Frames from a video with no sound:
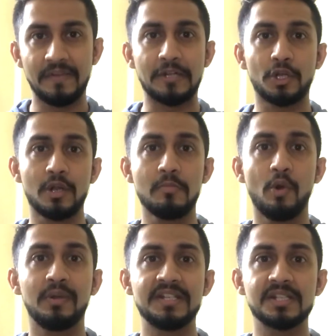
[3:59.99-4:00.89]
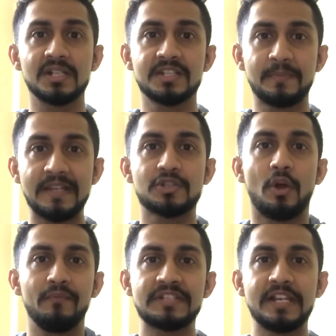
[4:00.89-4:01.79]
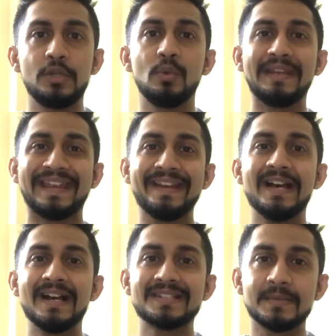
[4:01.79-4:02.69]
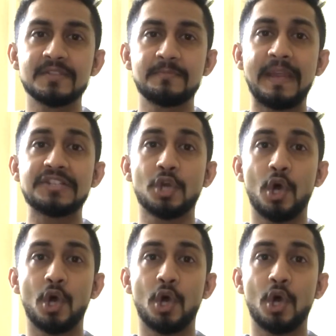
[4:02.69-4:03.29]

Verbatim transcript: We are talking about digital space, so obviously you'll need some space